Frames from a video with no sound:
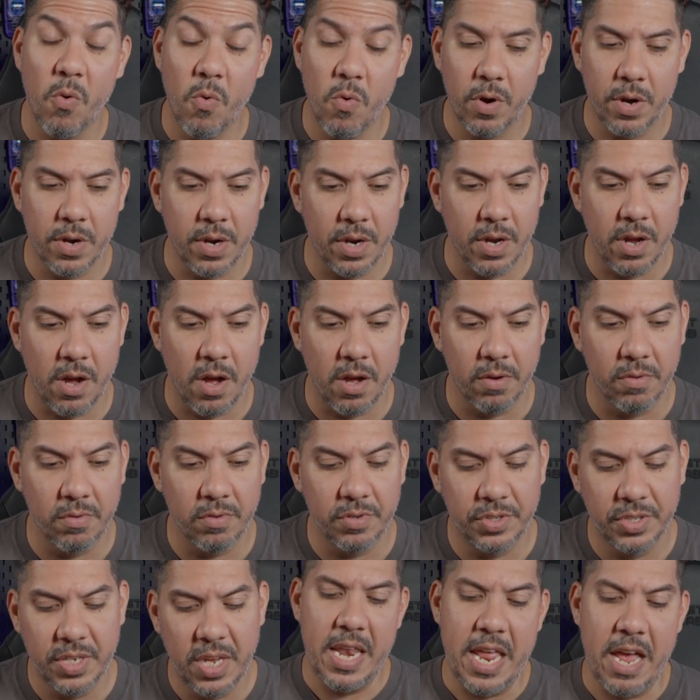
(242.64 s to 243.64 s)
Orca
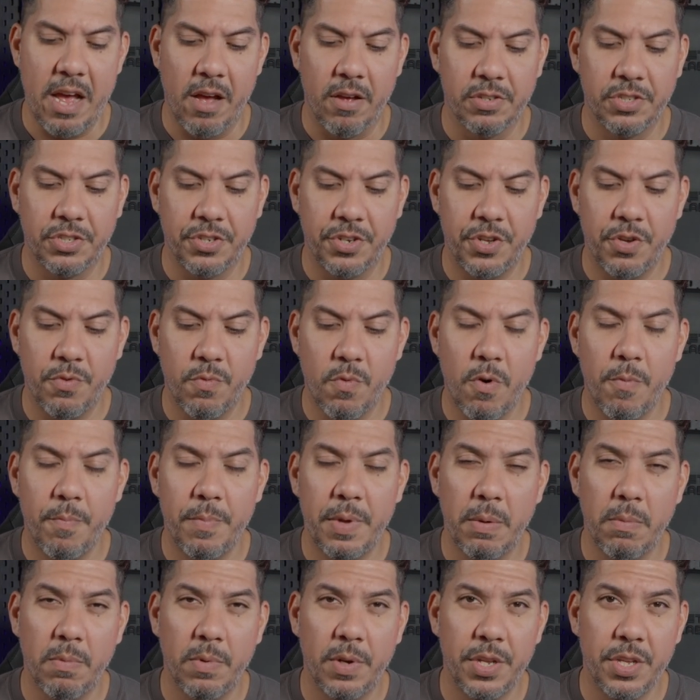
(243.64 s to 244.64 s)
goggles now, so you won't
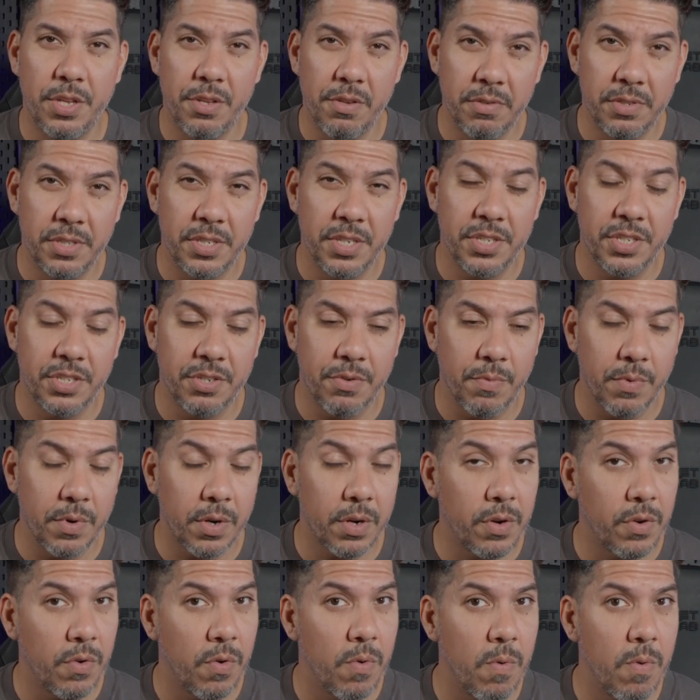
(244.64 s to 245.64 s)
be able to use this to
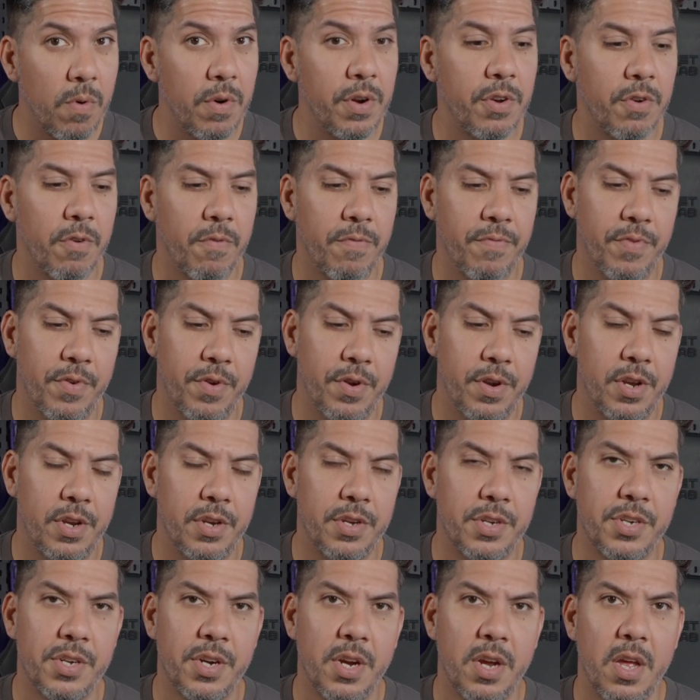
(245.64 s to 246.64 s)
record your
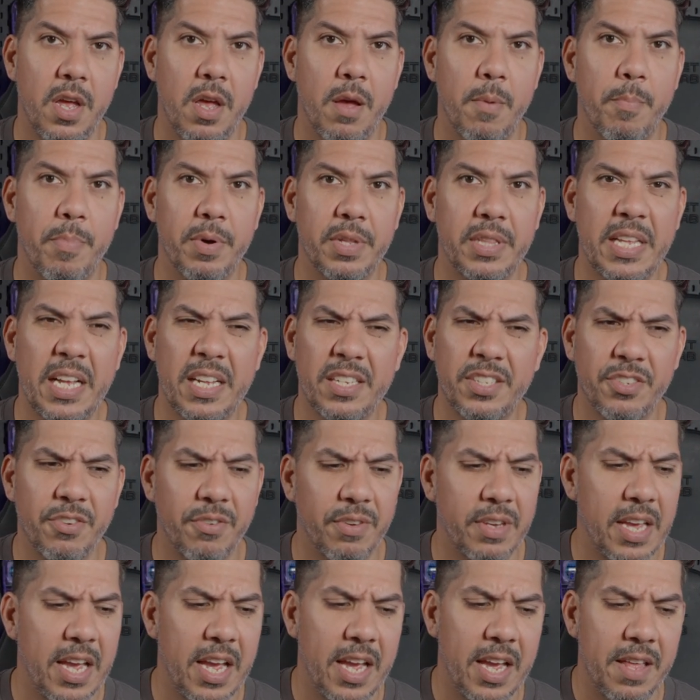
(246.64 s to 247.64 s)
footage, but that's
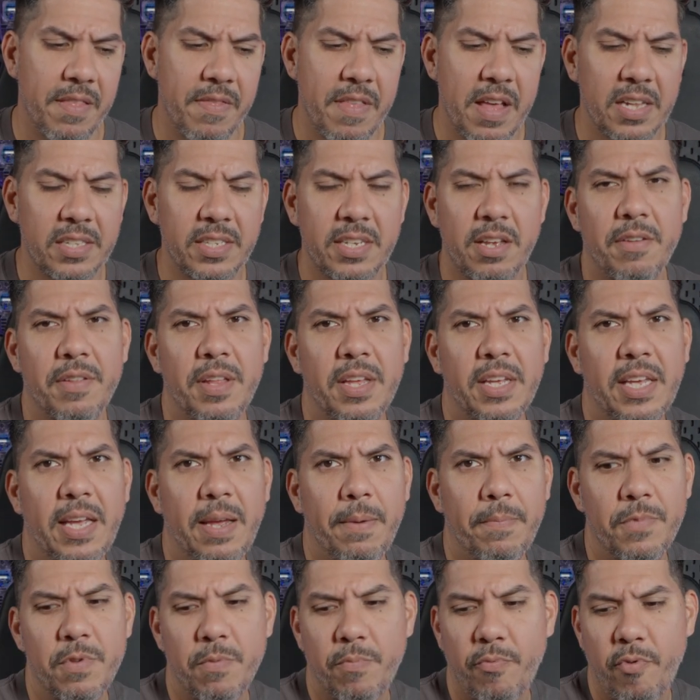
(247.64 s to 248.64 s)
okay. That's how they
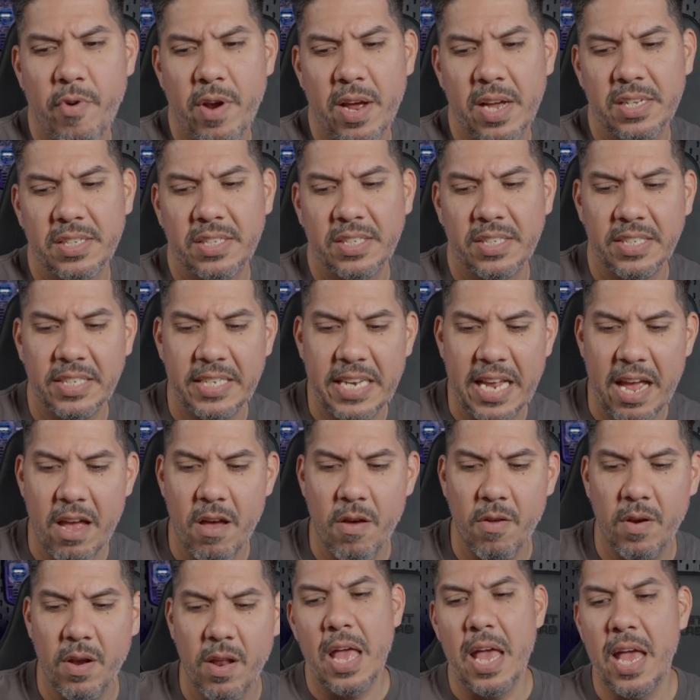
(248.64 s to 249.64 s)
keep the price
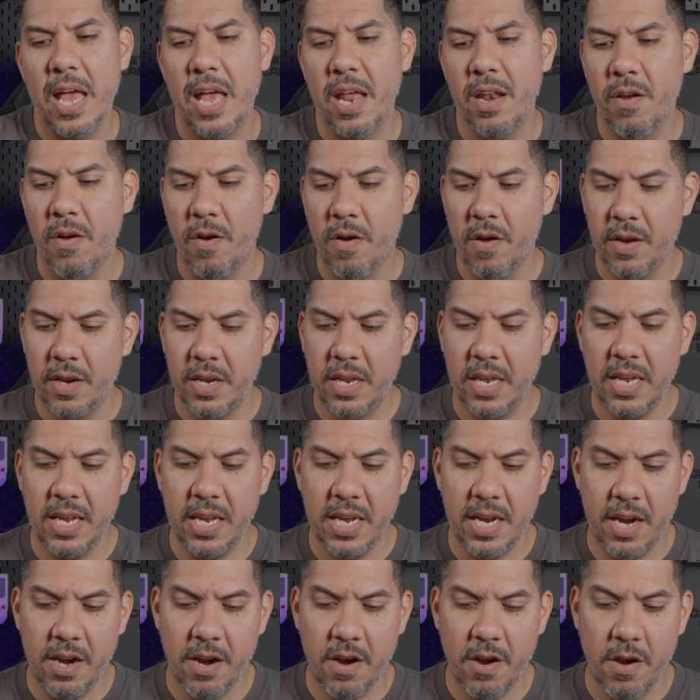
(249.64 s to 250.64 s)
down. And on
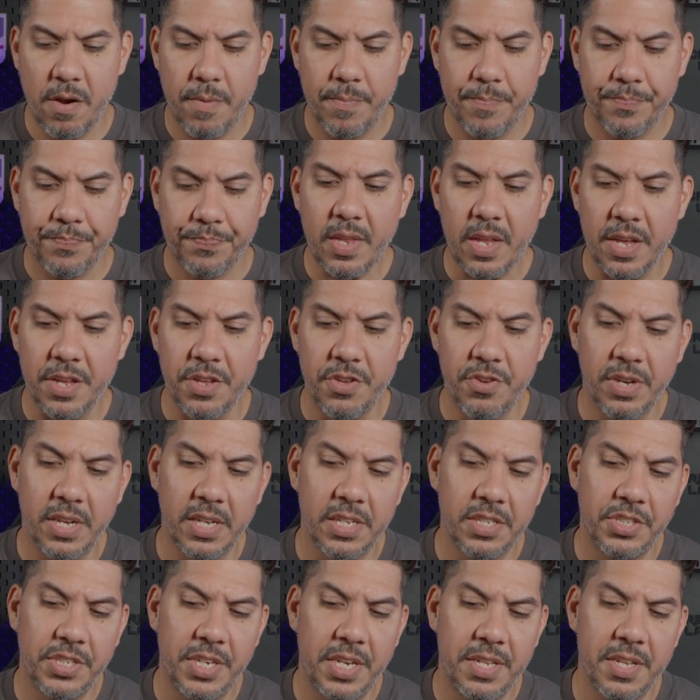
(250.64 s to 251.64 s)
here you
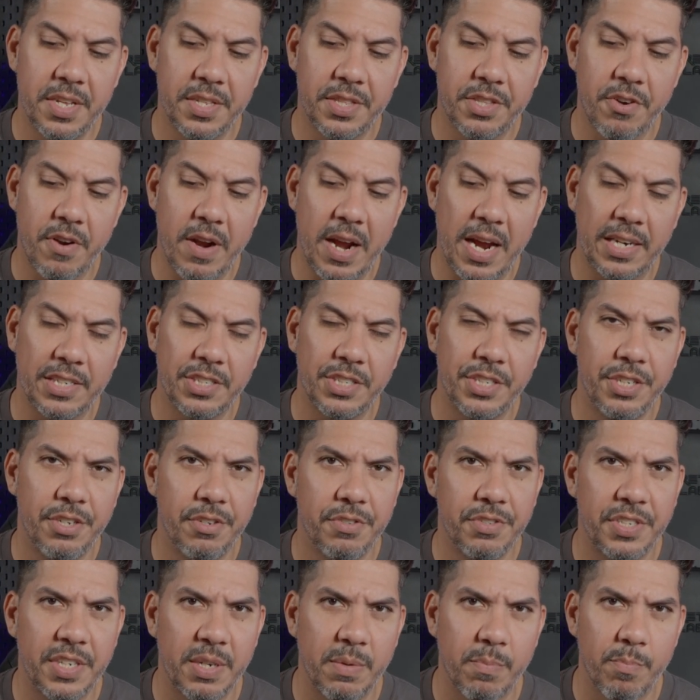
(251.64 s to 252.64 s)
can see that they're actually
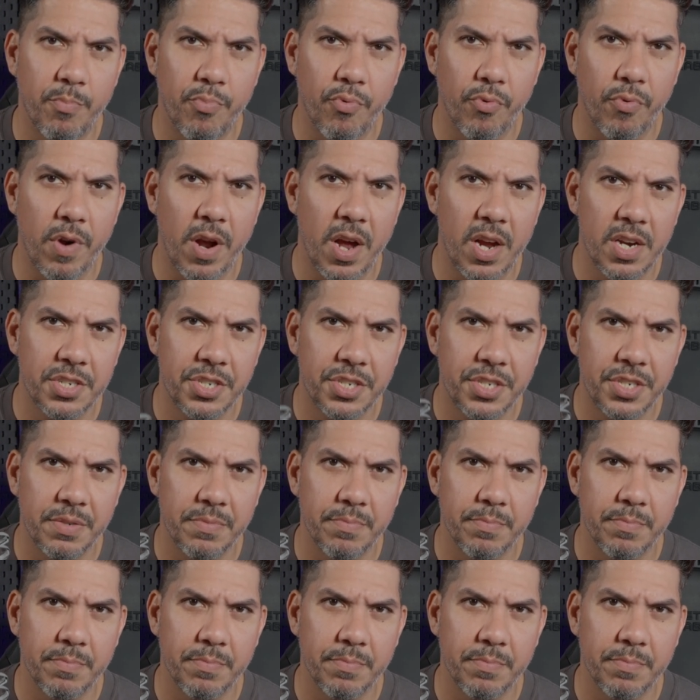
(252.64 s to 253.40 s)
using brushed